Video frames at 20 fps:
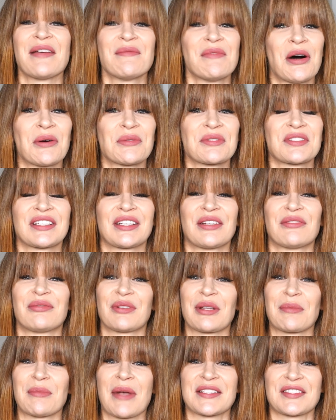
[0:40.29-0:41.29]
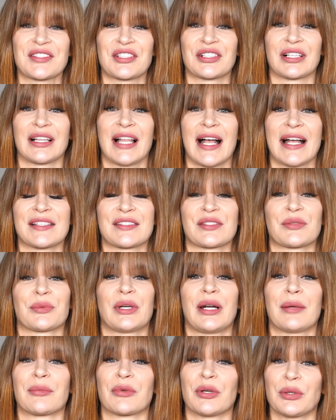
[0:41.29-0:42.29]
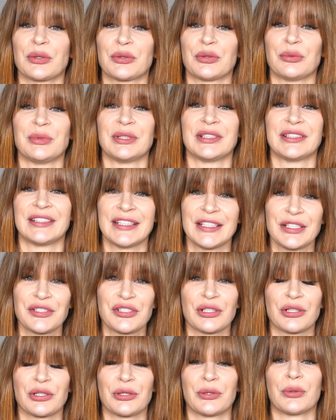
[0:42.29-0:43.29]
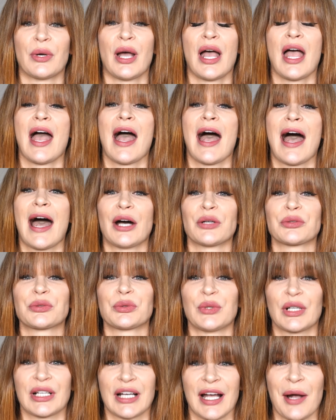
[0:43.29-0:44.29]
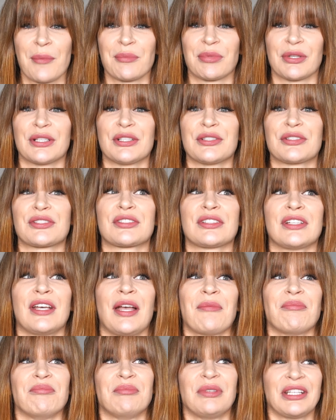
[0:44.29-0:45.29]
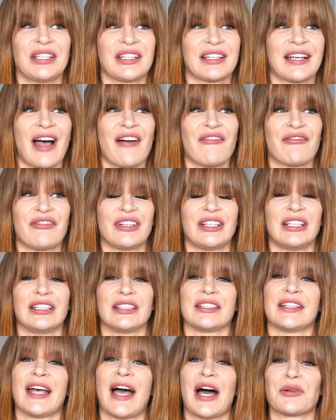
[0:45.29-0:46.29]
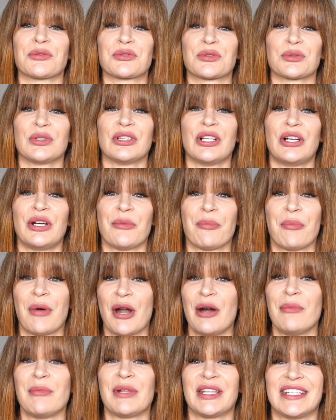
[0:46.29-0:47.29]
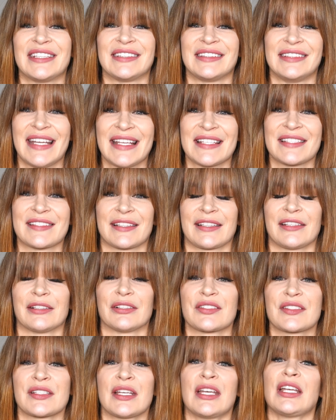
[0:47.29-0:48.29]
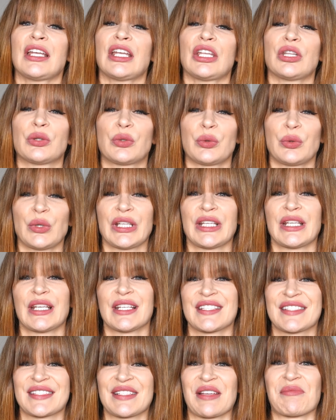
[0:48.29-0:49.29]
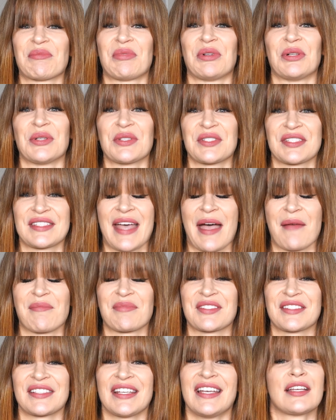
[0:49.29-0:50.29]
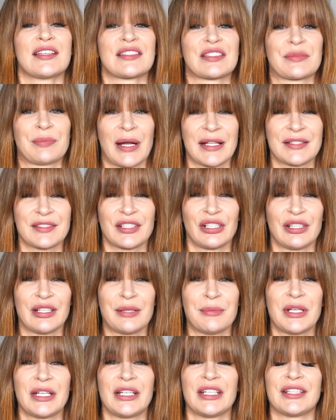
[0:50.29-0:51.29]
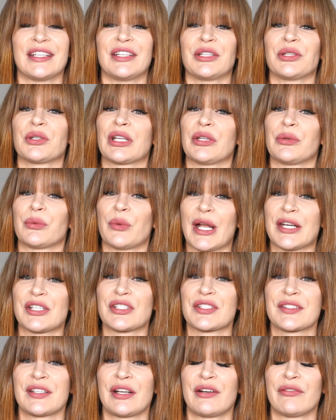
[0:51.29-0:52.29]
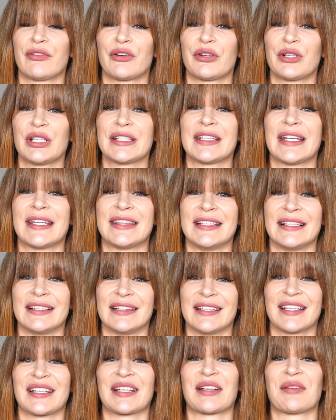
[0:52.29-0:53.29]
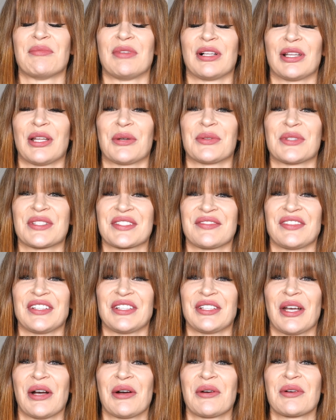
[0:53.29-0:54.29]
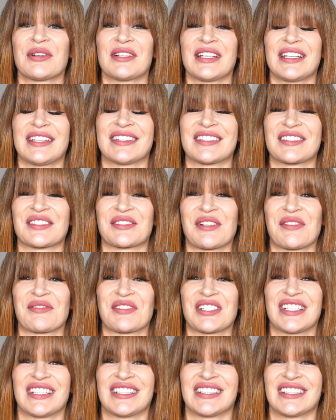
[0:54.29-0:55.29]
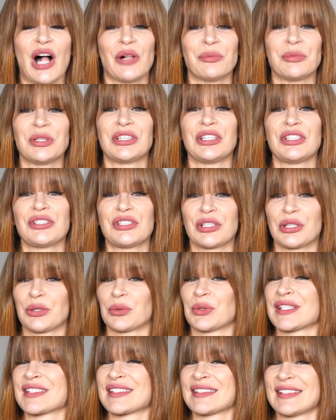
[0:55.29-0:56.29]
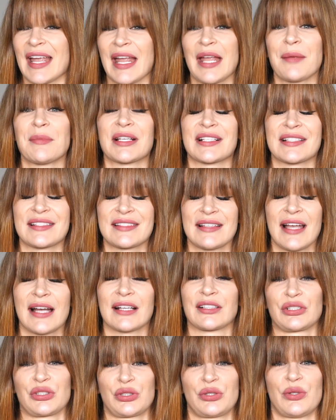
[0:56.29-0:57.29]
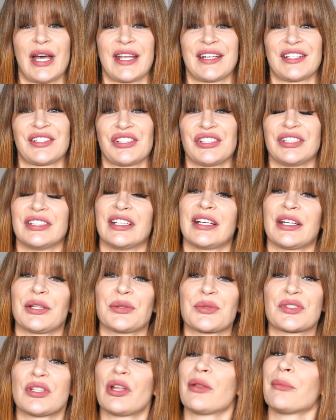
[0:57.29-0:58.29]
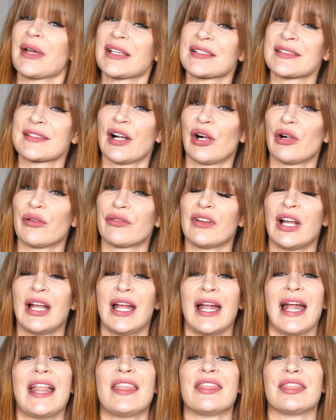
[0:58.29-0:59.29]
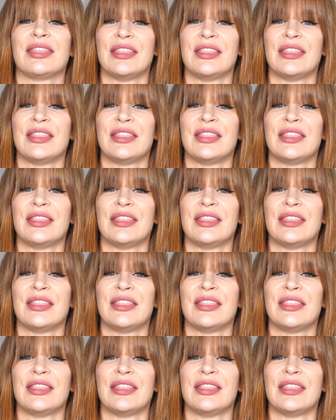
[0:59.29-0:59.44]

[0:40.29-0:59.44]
am hosting a free masterclass where I'm going to be teaching you how to accomplish being confident and how to learn permanent dance skills in 3 simple steps. Spots are limited and you can register for it at the link below this video in description. I'll be teaching you the same exact strategy that I used on myself and